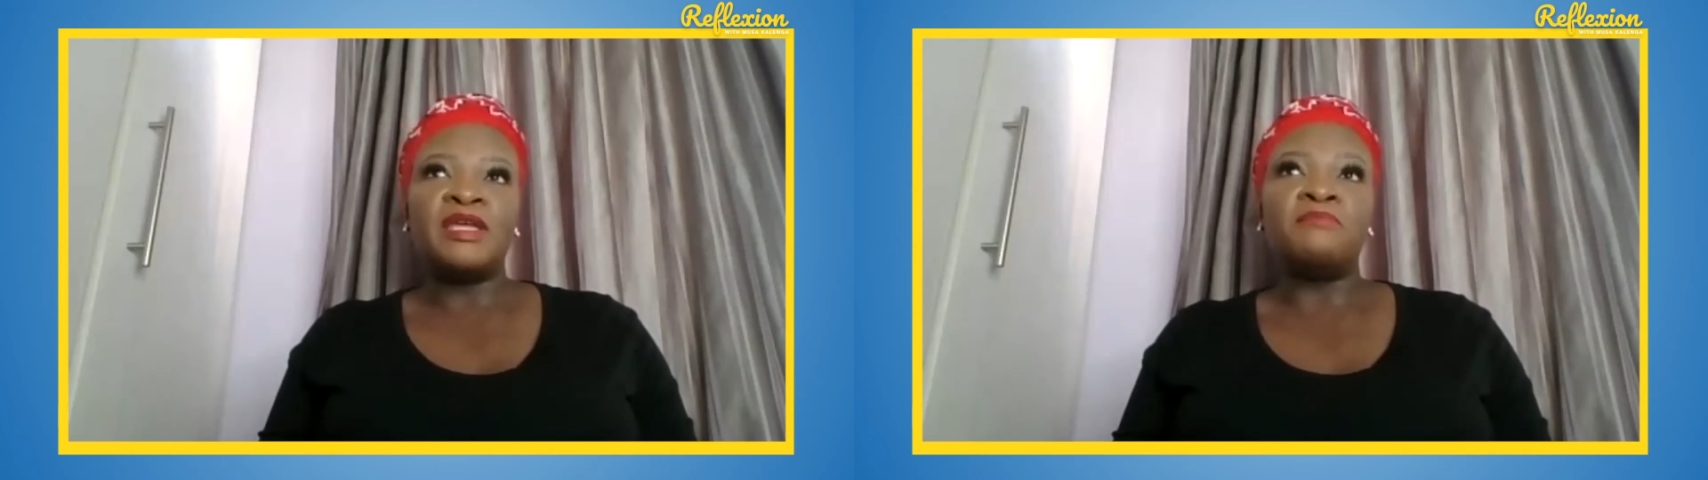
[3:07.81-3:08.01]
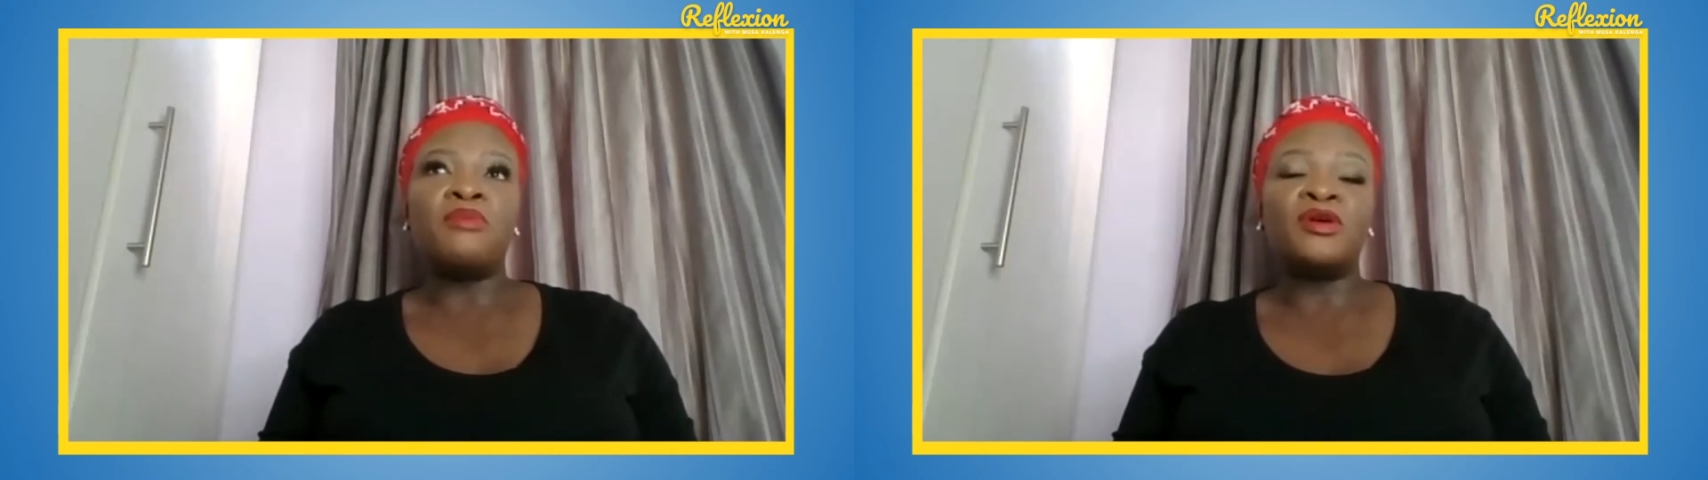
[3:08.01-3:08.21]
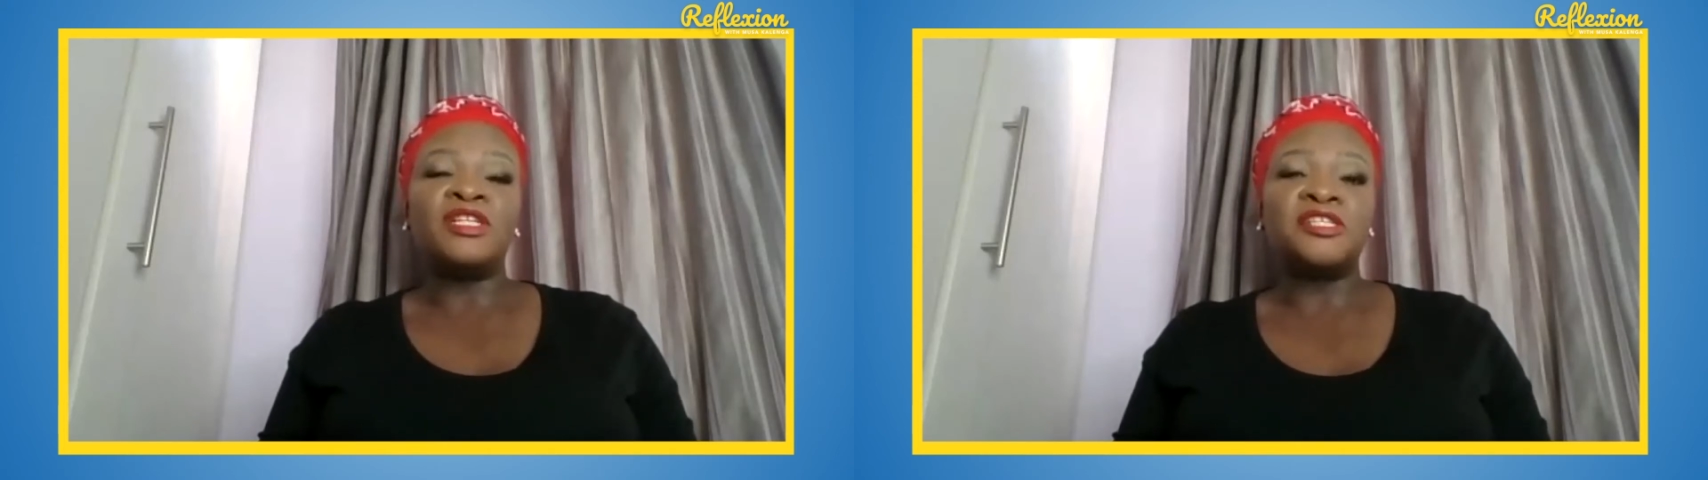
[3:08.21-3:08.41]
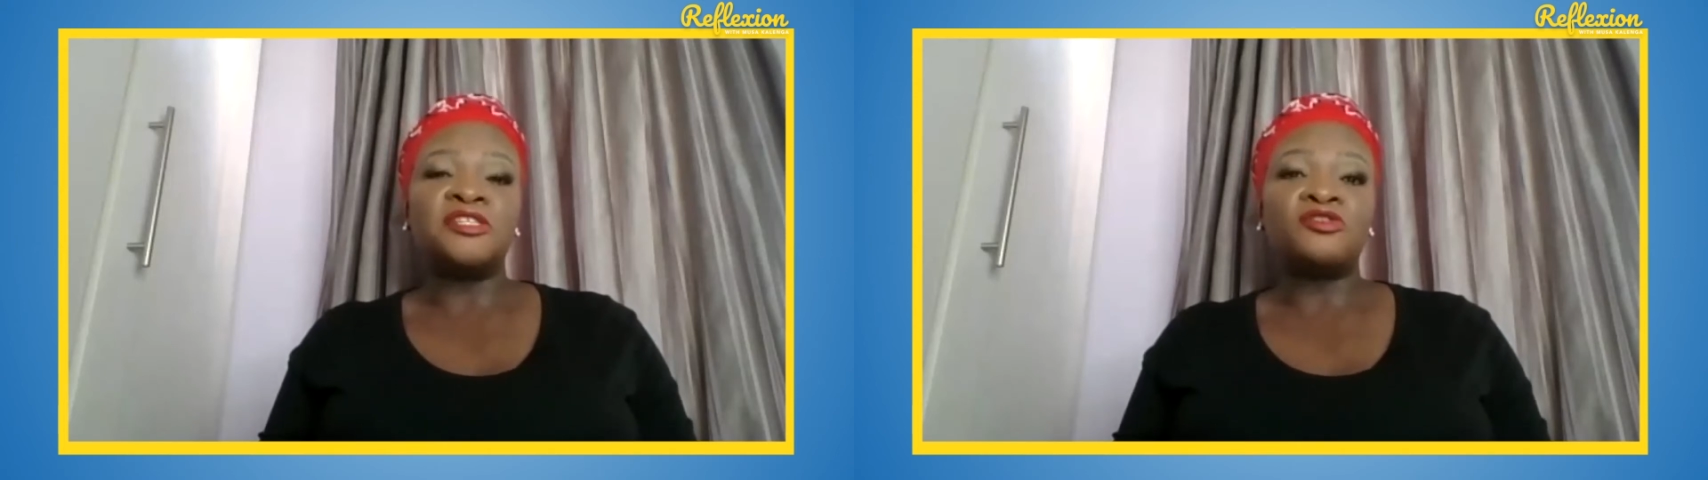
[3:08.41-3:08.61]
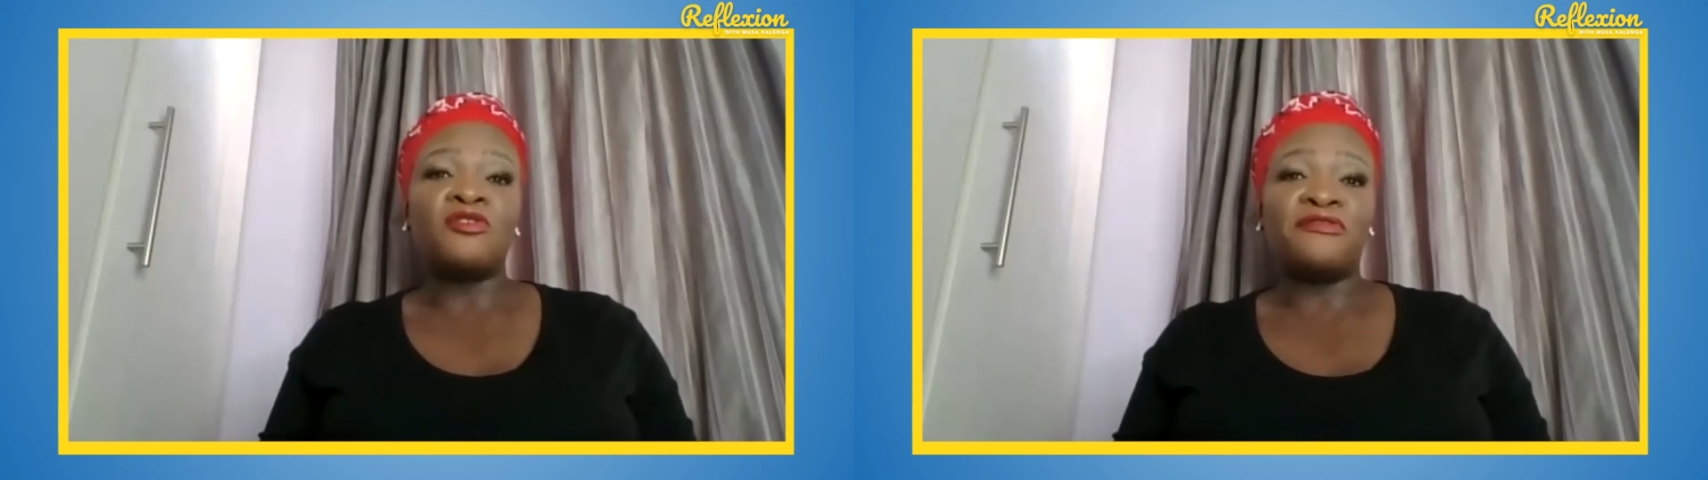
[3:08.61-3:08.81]

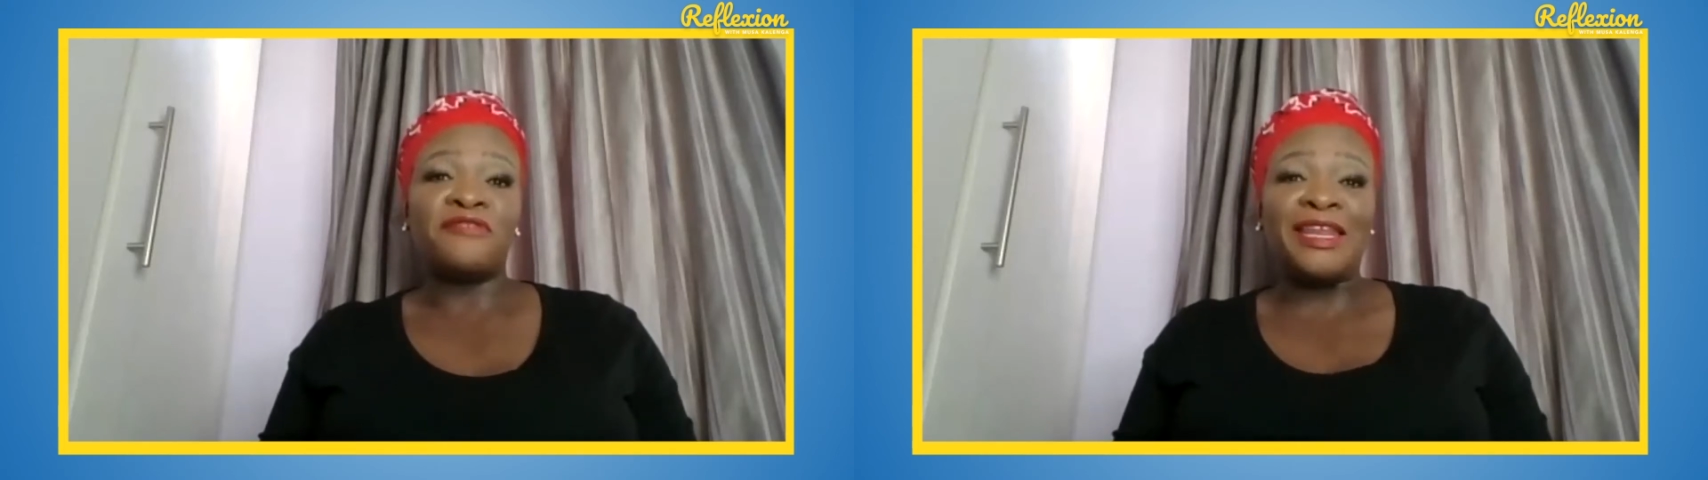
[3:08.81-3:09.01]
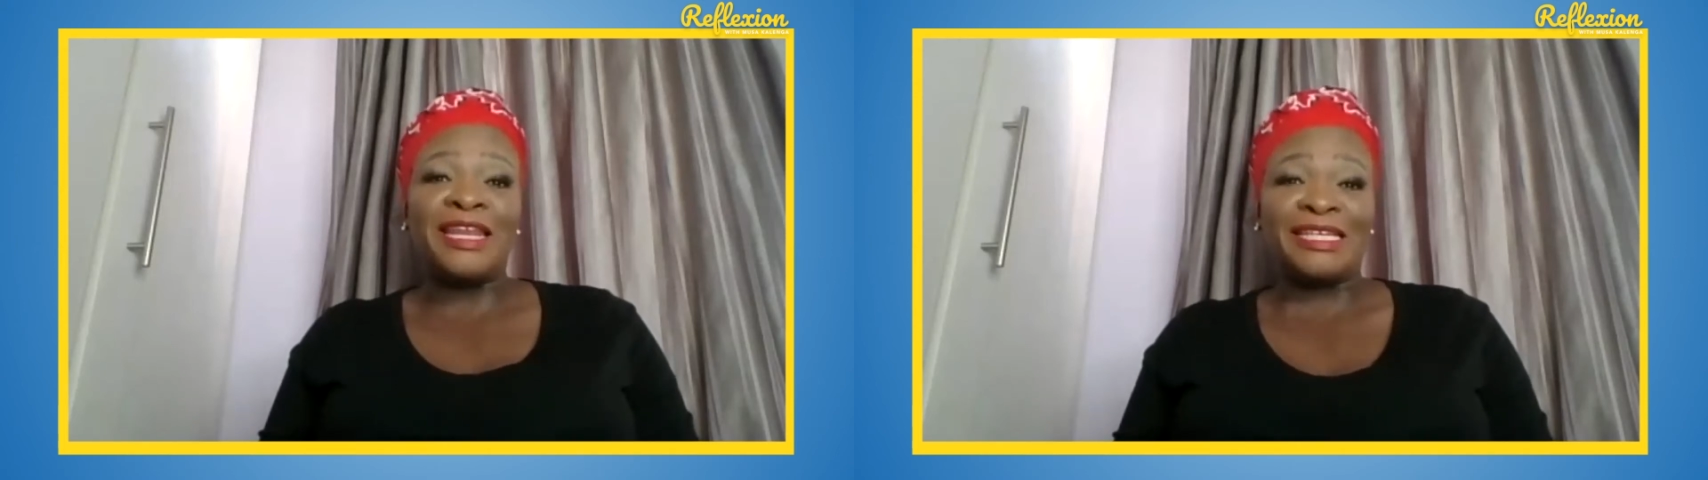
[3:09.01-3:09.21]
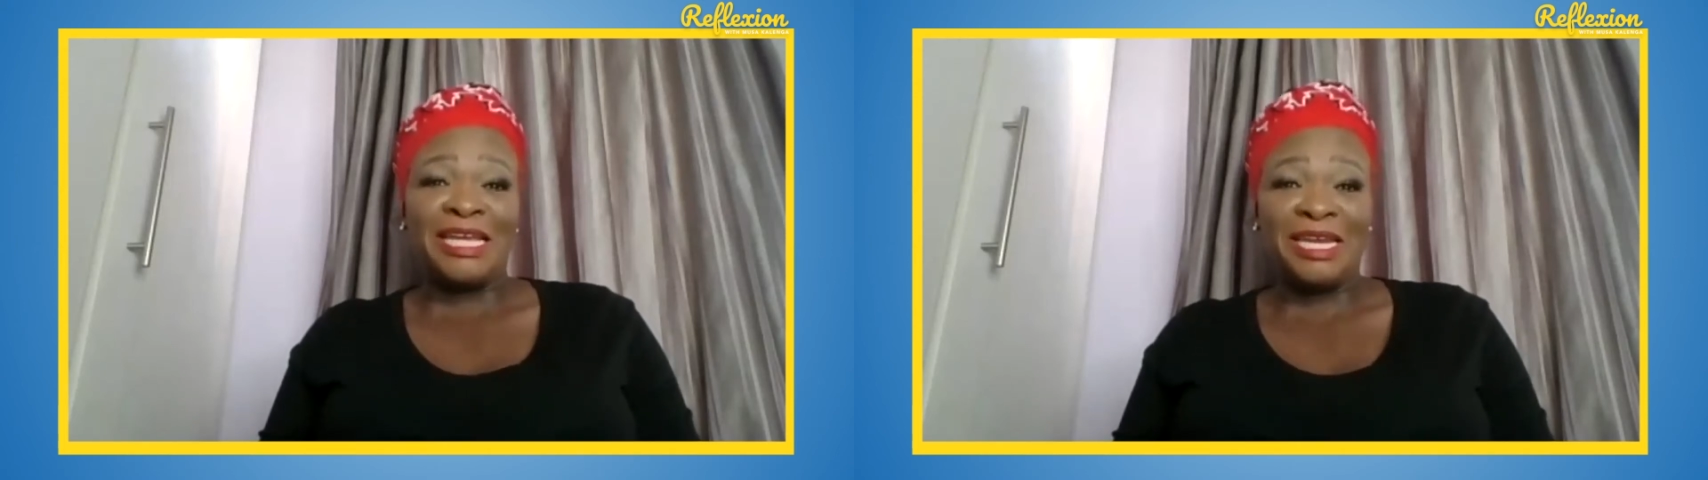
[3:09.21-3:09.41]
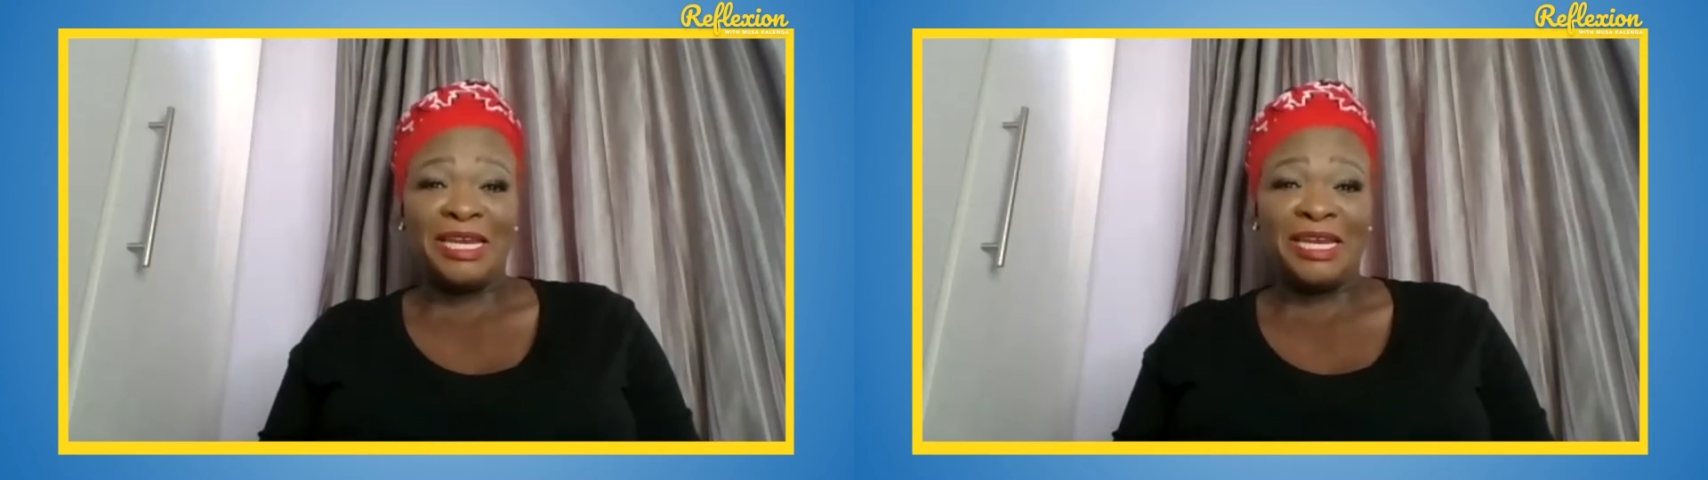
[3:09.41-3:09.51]
importance of understanding